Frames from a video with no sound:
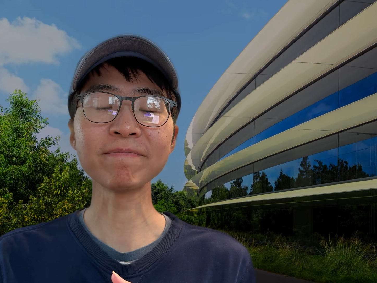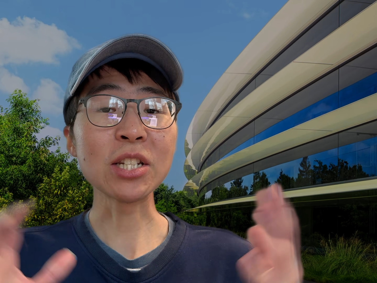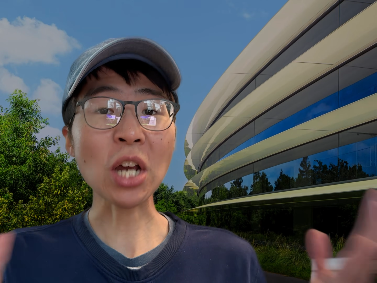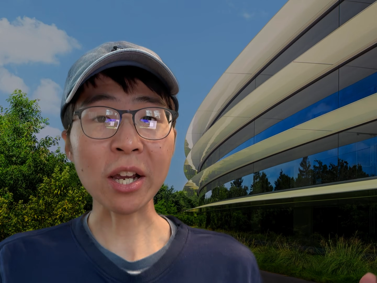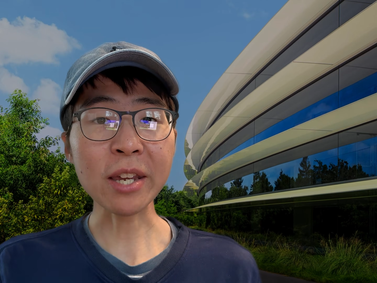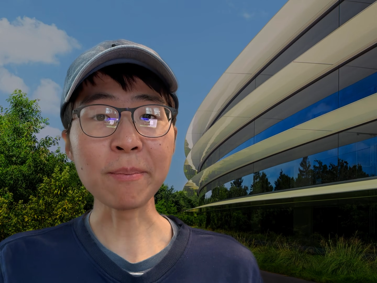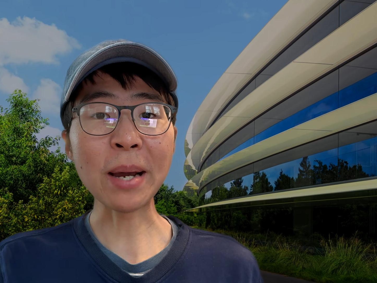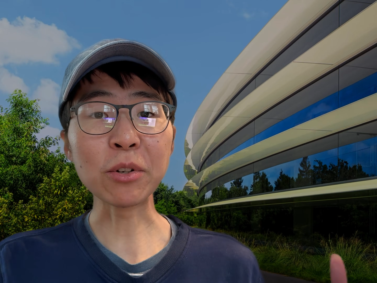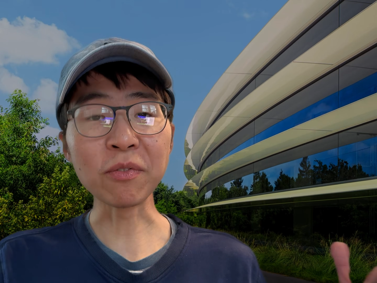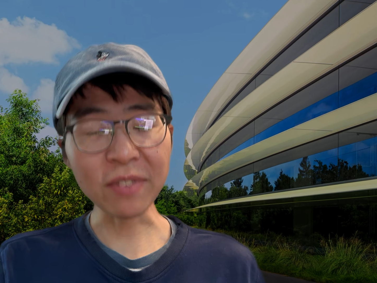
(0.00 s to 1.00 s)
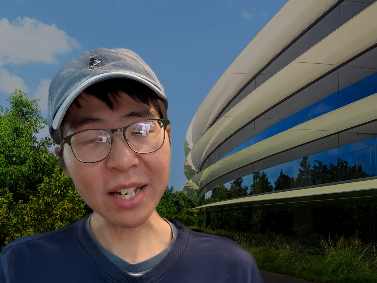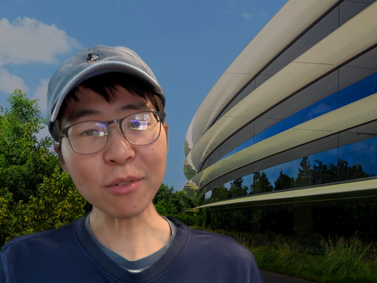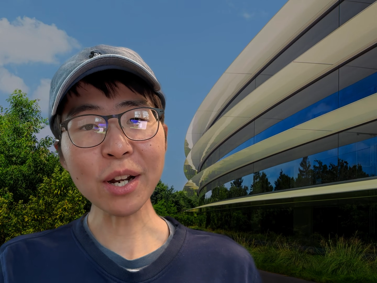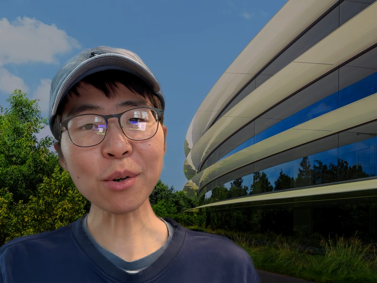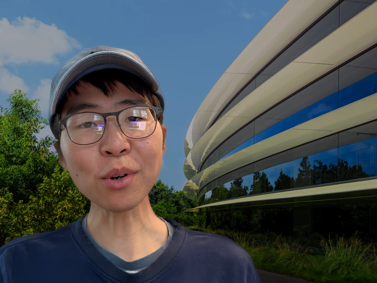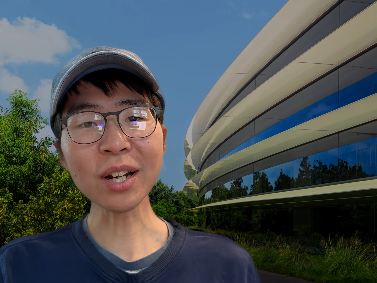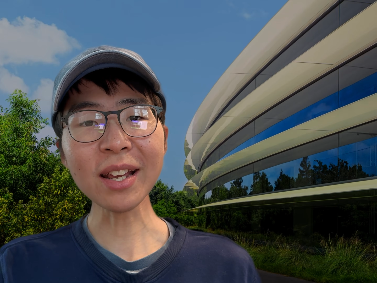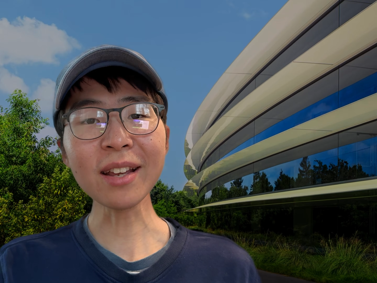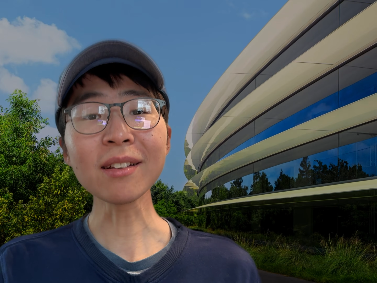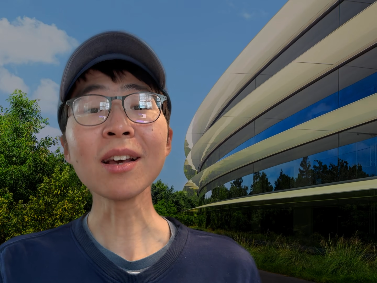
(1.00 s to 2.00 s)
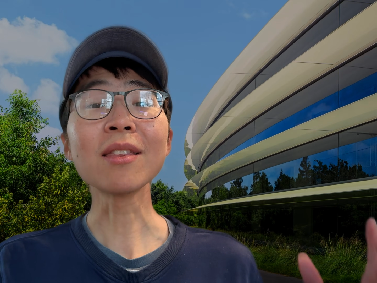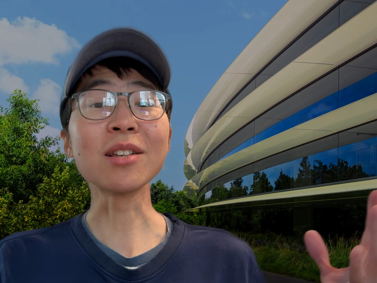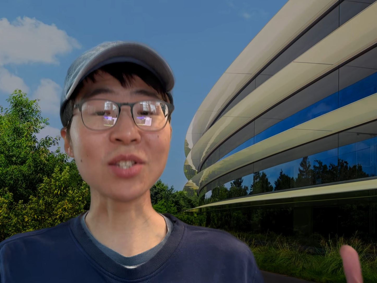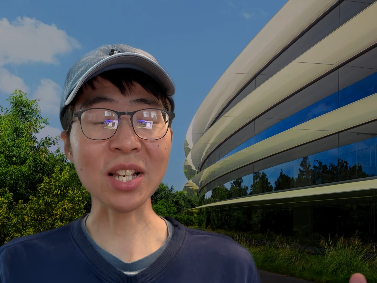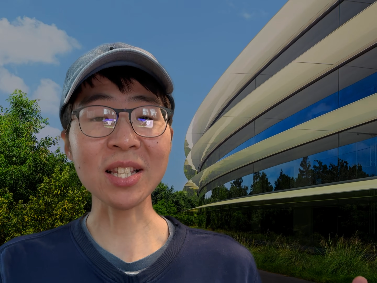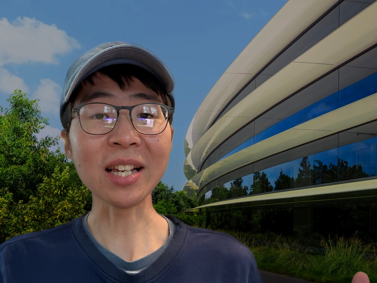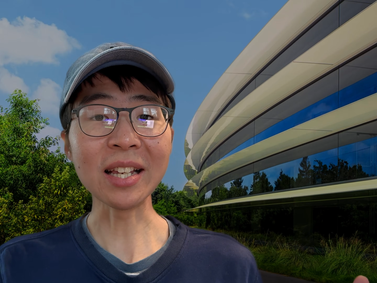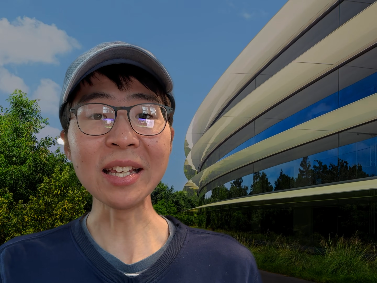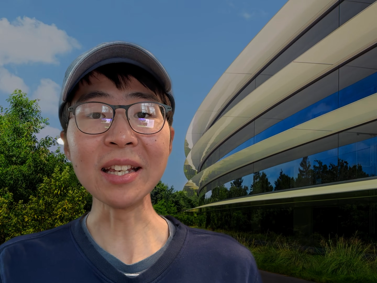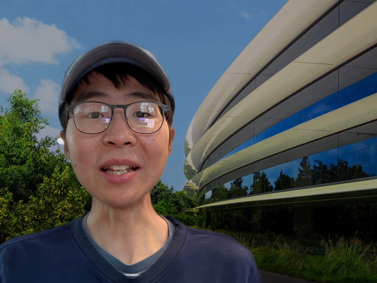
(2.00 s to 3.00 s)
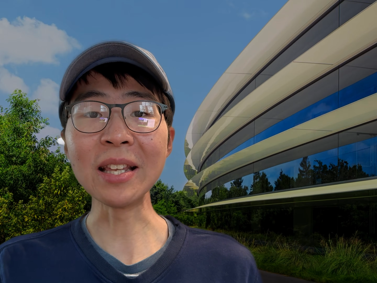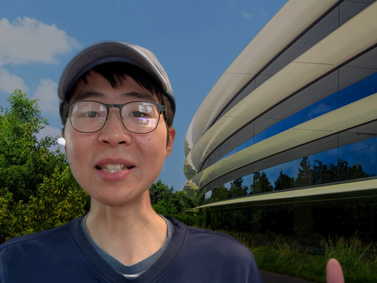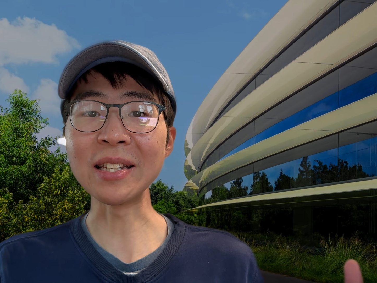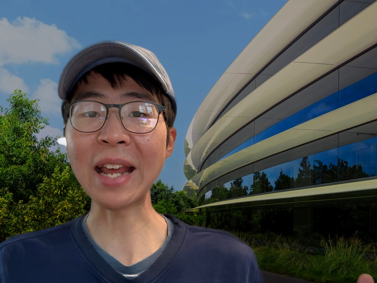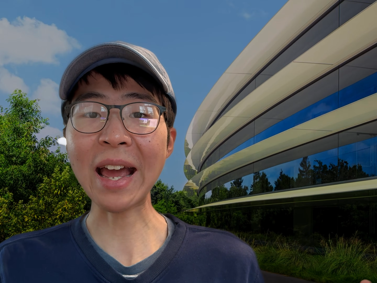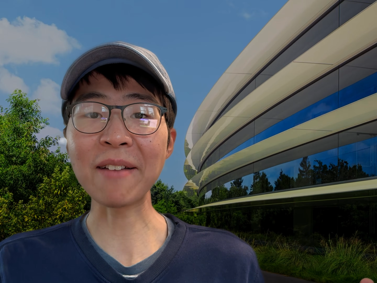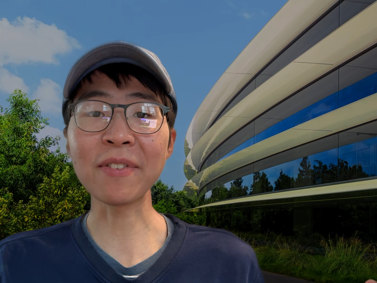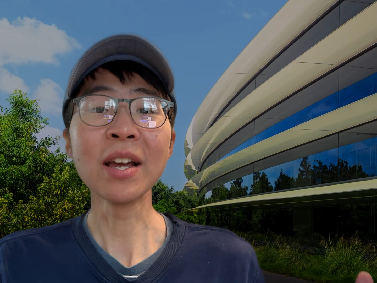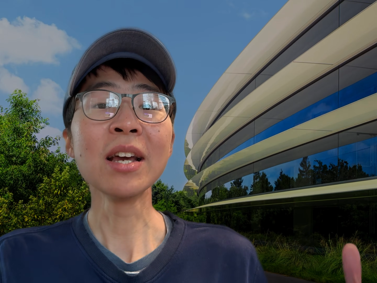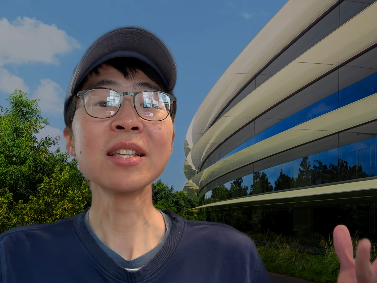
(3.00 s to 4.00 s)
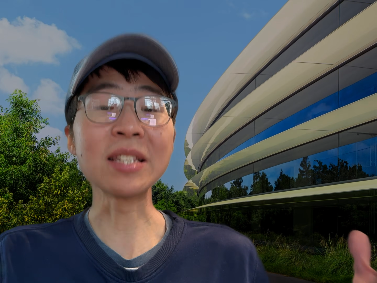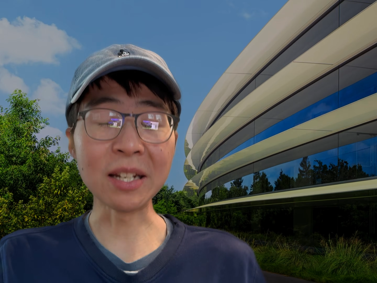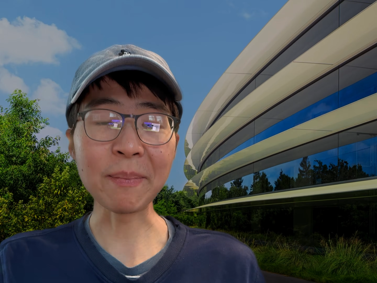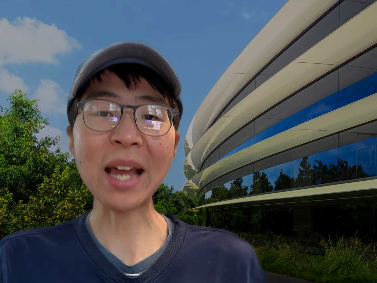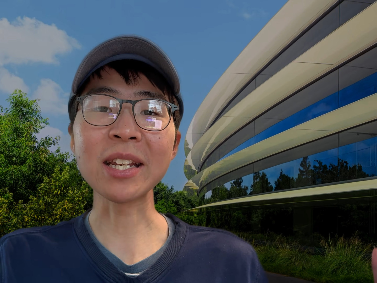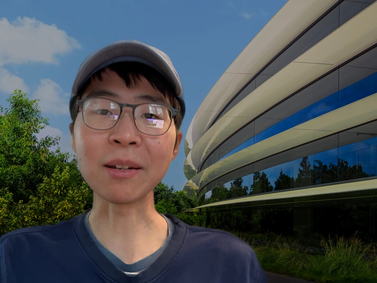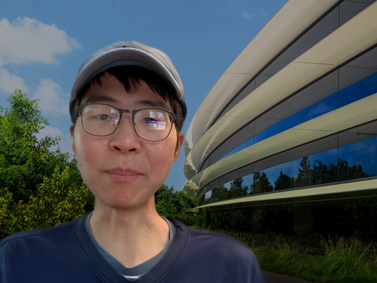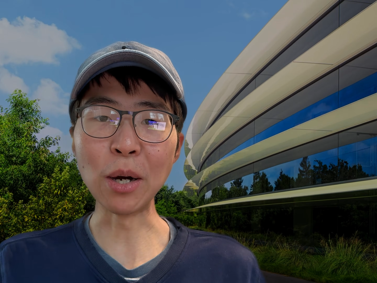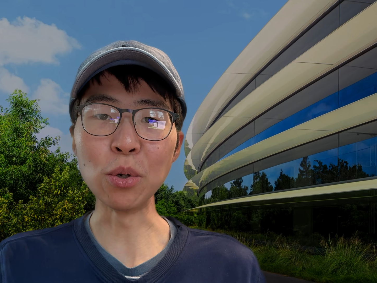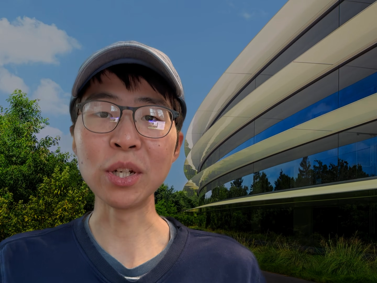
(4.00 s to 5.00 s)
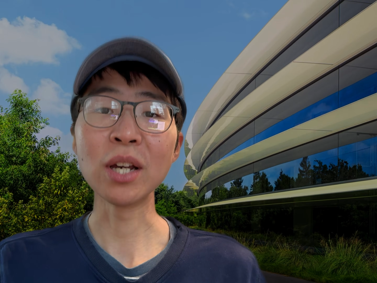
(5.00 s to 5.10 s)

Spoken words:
Talking about video recording, the 16e doesn't have cinematic mode.